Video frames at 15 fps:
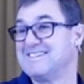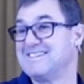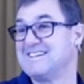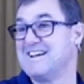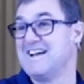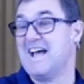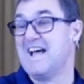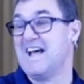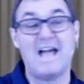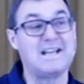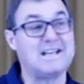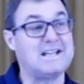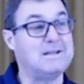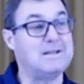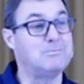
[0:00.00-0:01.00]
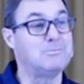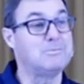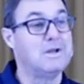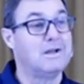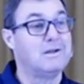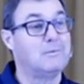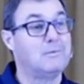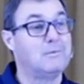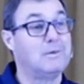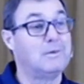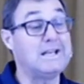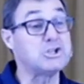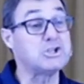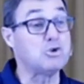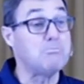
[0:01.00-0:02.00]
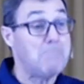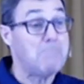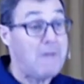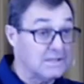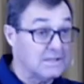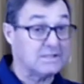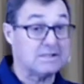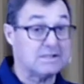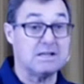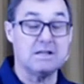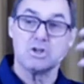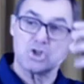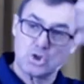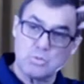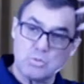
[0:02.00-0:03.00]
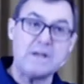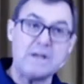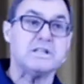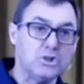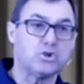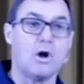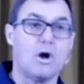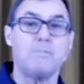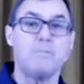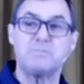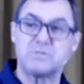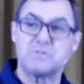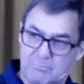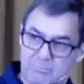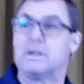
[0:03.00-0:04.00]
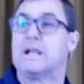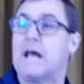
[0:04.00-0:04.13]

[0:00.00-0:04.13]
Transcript: And him in his humanity sweating drops of blood